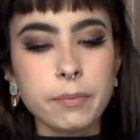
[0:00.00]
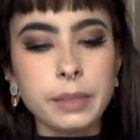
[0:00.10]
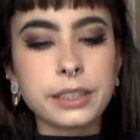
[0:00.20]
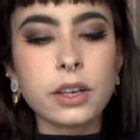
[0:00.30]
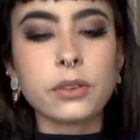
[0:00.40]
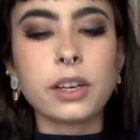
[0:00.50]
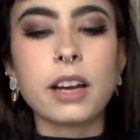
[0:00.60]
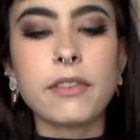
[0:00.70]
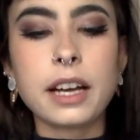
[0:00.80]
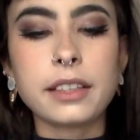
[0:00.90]
been told that
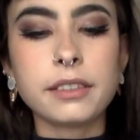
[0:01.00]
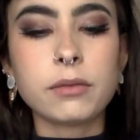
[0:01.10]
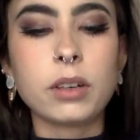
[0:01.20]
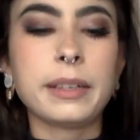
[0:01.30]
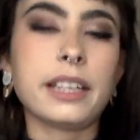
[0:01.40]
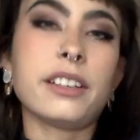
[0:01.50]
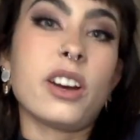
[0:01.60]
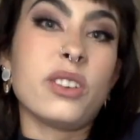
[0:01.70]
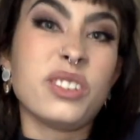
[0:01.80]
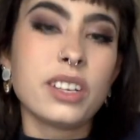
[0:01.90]
I
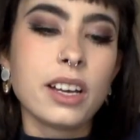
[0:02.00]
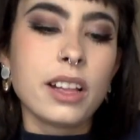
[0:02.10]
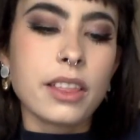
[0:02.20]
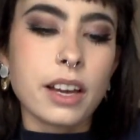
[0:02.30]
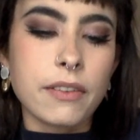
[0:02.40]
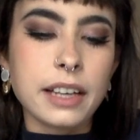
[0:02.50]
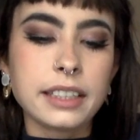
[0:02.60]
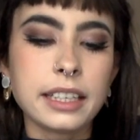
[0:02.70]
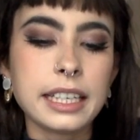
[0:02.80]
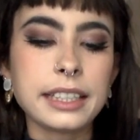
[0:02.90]
know that I've
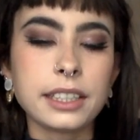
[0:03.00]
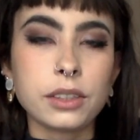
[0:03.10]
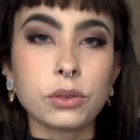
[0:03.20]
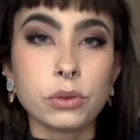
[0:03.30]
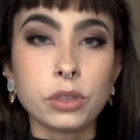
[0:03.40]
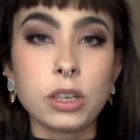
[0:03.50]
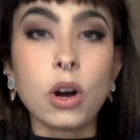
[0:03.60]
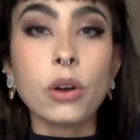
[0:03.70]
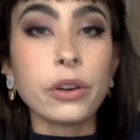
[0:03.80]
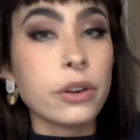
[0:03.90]
had an eating disorder
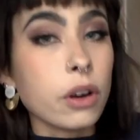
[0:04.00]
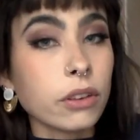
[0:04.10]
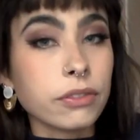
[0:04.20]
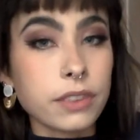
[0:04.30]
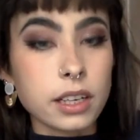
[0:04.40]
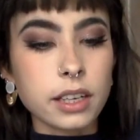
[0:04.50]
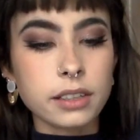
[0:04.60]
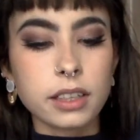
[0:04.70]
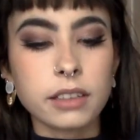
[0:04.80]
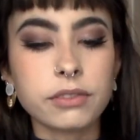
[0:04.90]
on and off for the
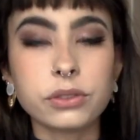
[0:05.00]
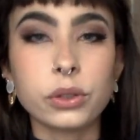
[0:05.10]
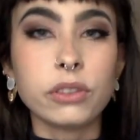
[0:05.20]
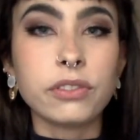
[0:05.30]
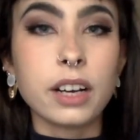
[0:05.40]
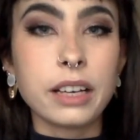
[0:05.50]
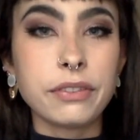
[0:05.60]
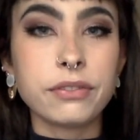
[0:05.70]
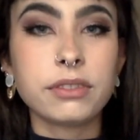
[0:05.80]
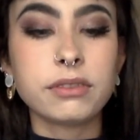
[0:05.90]
last like sort of 4
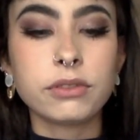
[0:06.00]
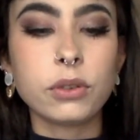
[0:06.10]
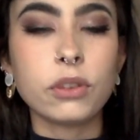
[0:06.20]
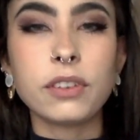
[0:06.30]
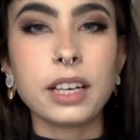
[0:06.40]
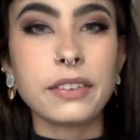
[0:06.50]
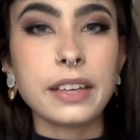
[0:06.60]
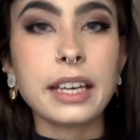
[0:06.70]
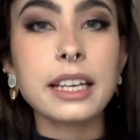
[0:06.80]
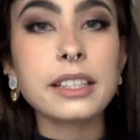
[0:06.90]
or 5
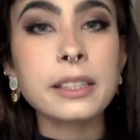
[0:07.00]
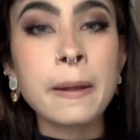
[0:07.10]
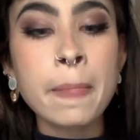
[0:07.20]
years.